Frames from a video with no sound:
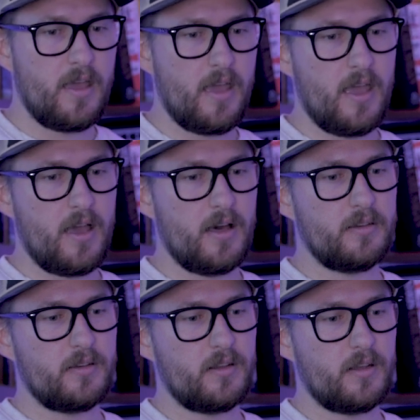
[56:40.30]

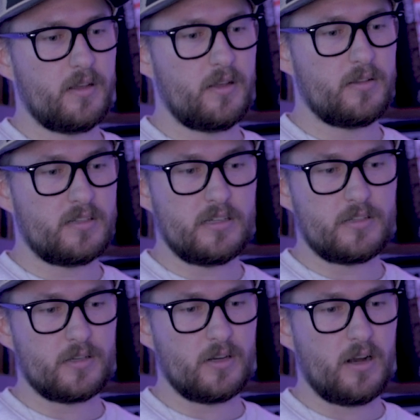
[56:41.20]
And the
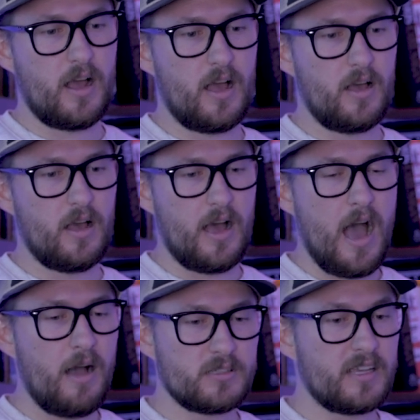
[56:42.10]
teacher,
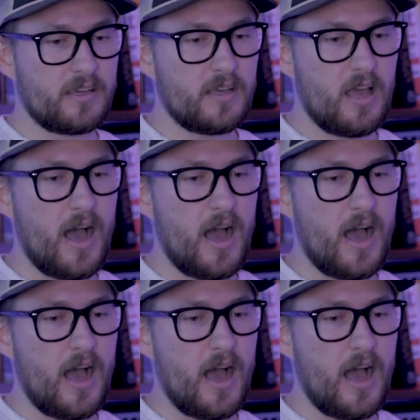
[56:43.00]
I was like,